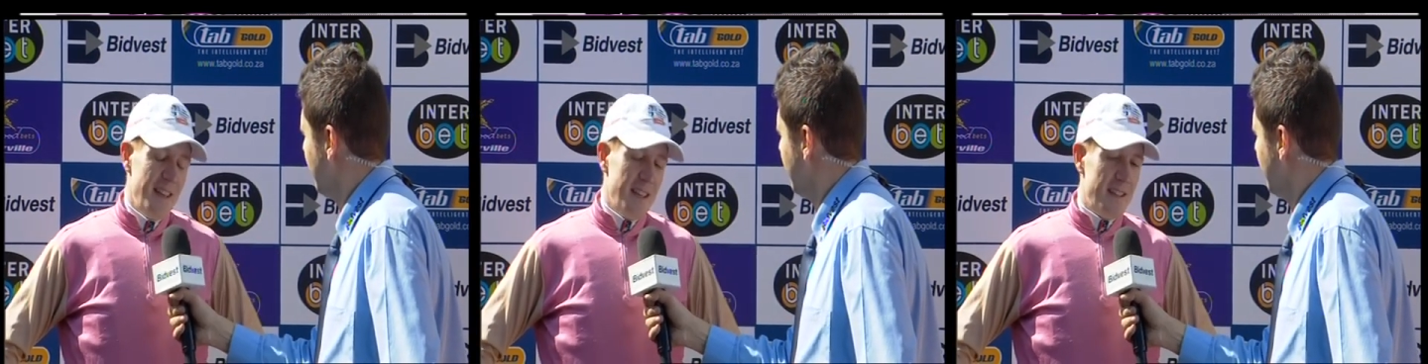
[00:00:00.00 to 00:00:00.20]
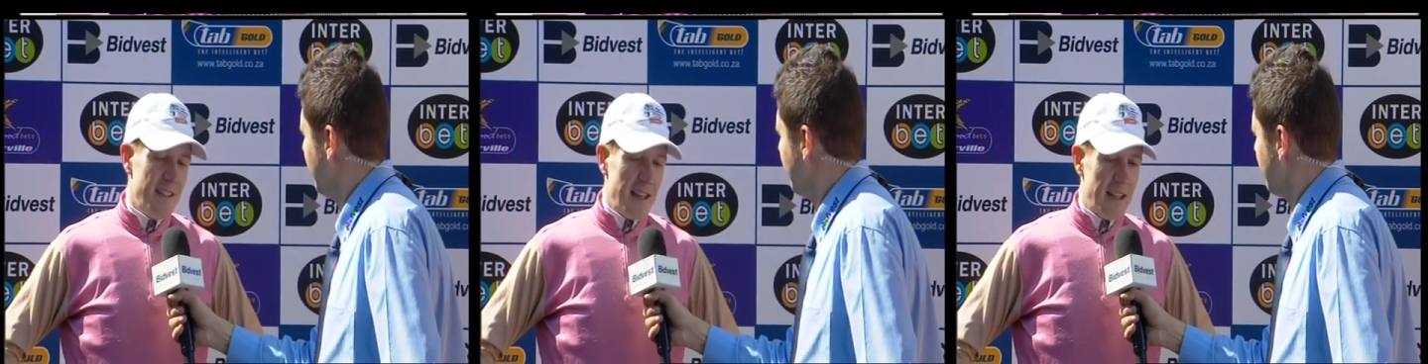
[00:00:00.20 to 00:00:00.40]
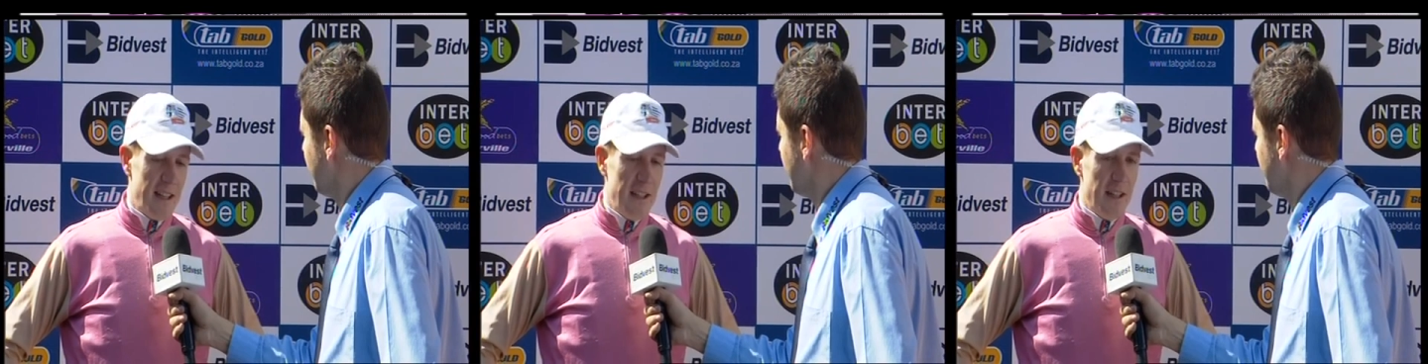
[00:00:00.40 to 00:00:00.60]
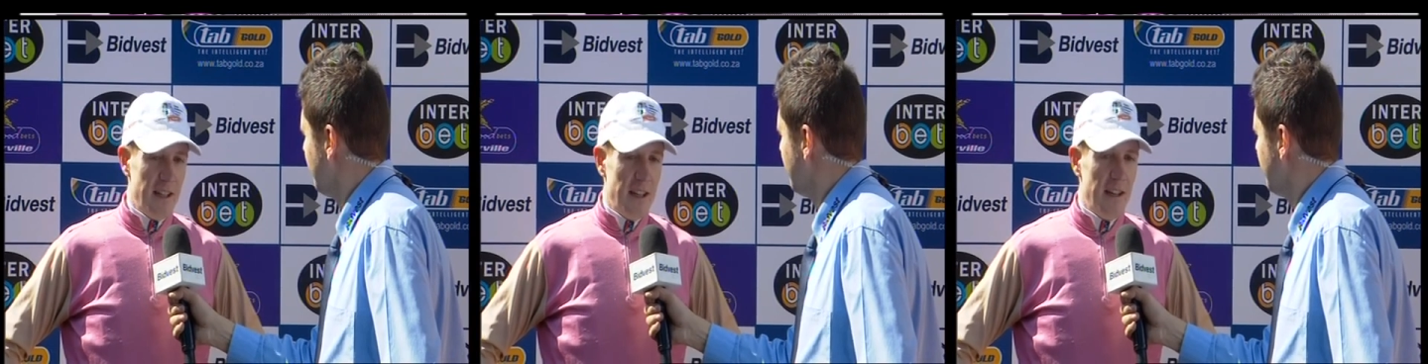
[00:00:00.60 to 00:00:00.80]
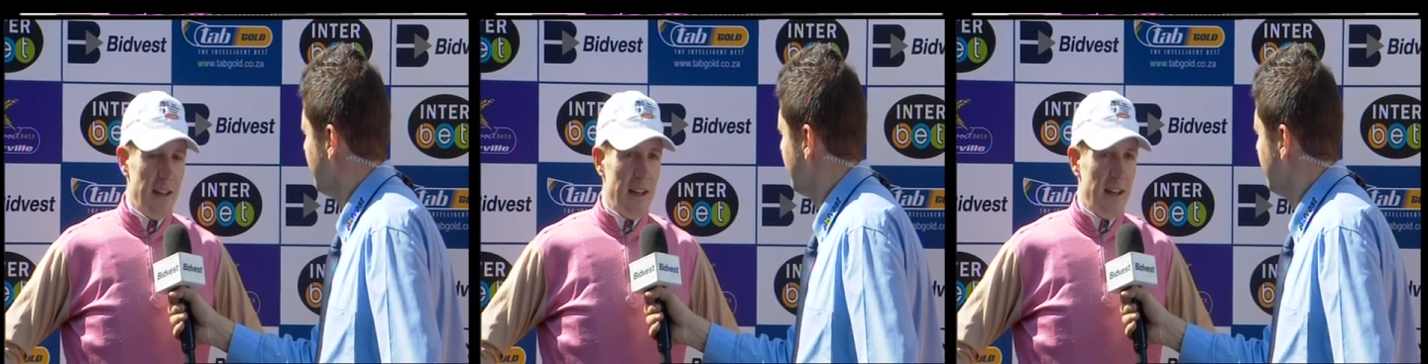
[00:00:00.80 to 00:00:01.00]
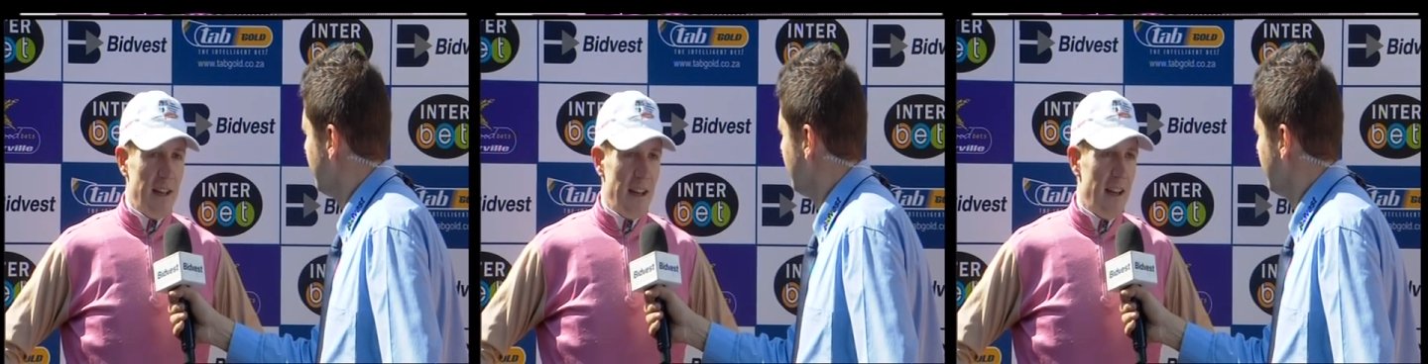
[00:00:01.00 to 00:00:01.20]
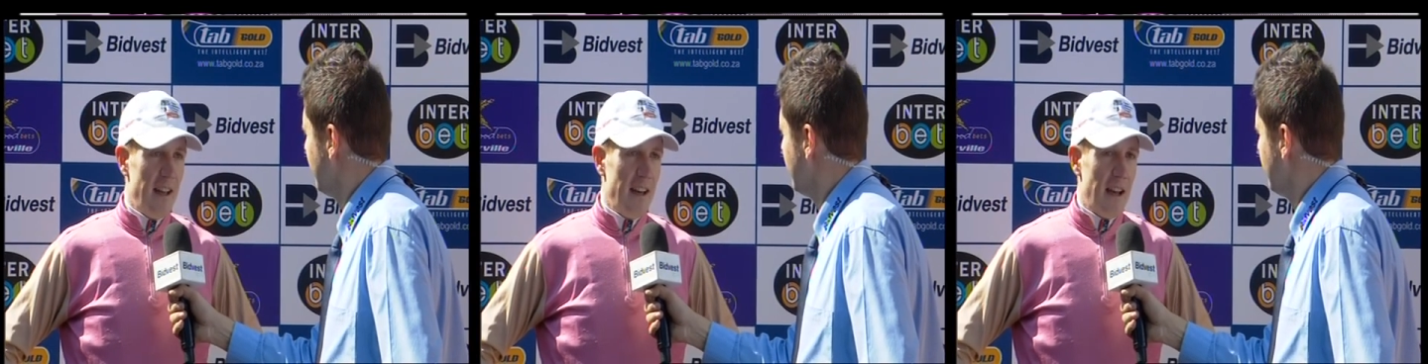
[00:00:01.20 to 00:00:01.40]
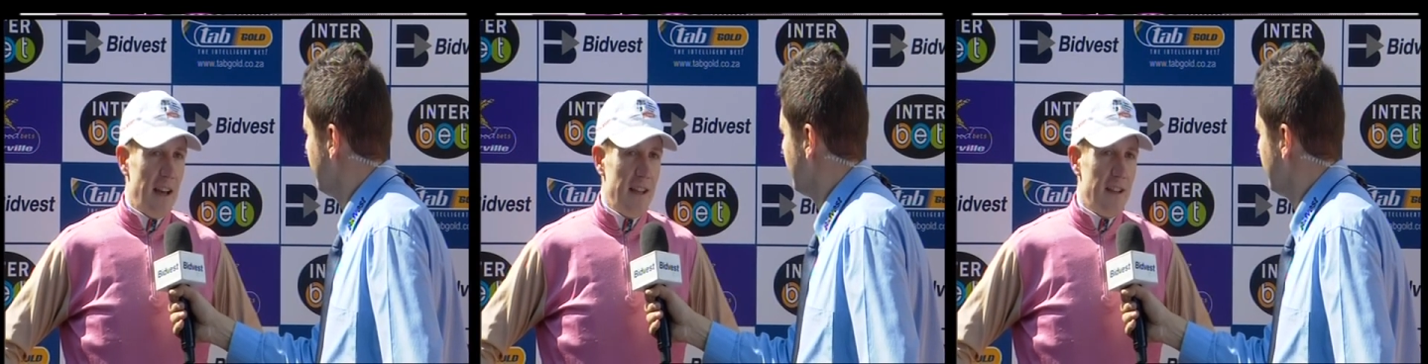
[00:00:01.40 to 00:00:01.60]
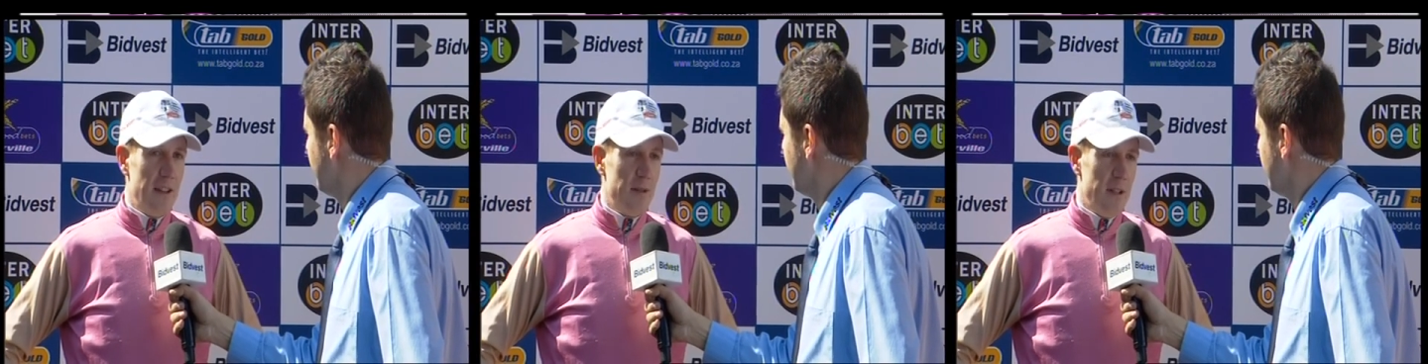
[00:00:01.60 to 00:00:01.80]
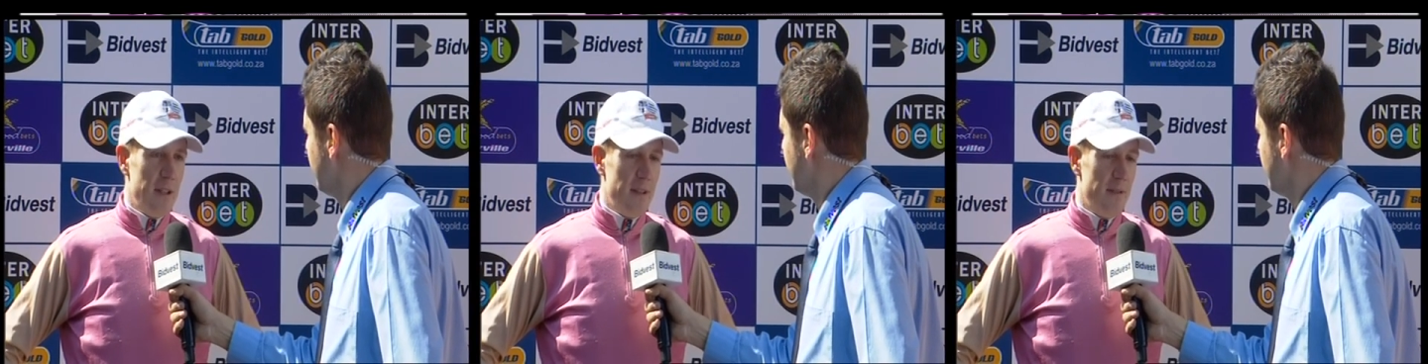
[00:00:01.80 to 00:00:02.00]
Exactly, you know, and I had the
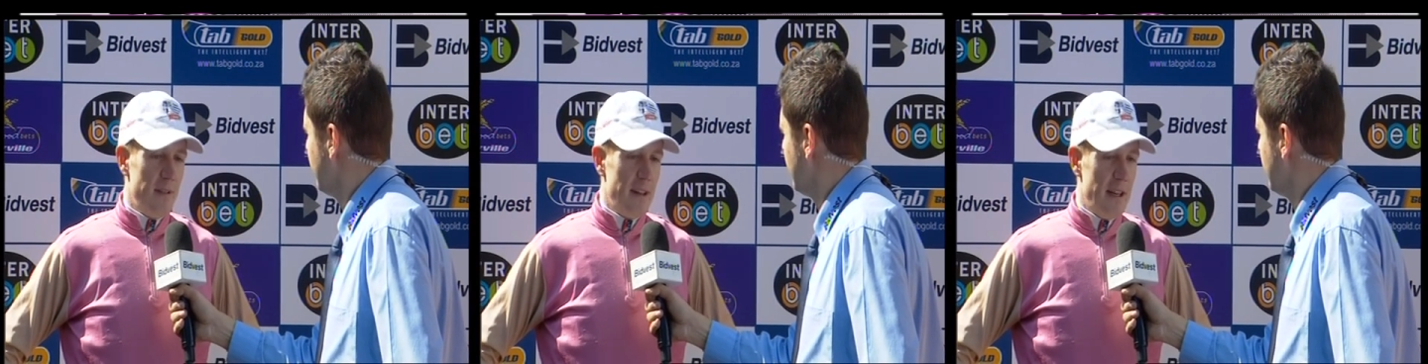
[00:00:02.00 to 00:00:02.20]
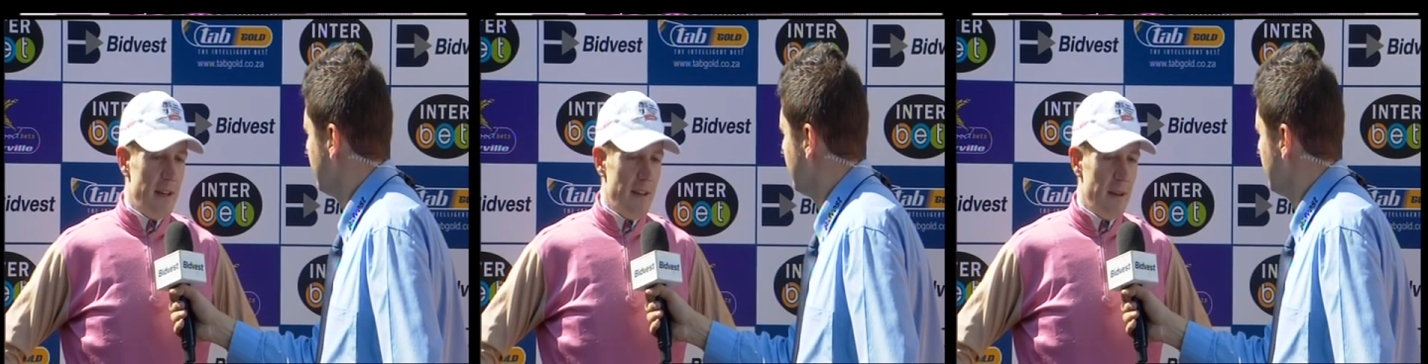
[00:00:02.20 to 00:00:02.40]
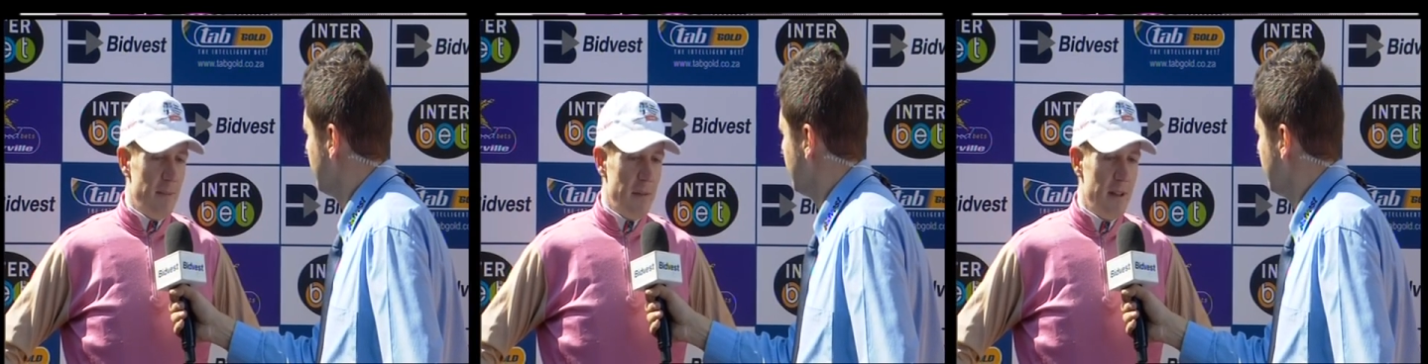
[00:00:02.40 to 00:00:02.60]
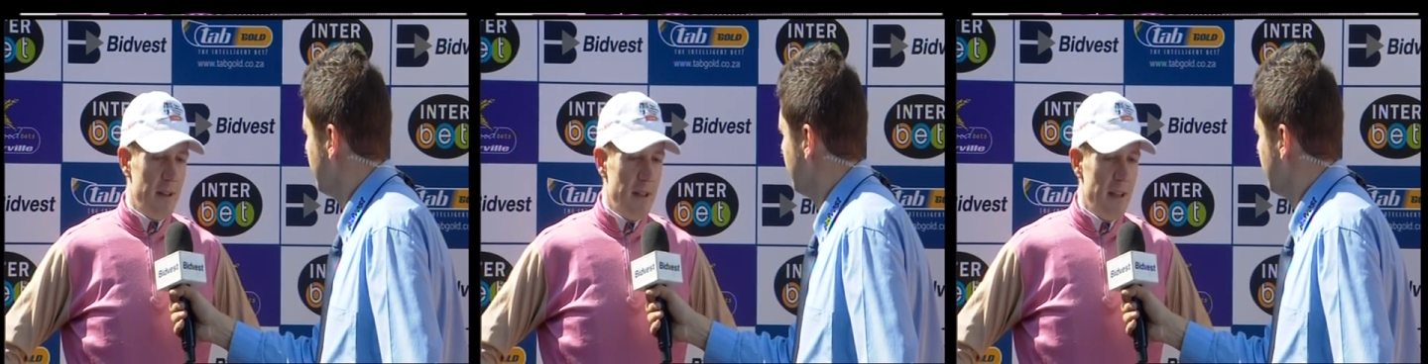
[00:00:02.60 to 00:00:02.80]
choice of 3 of them,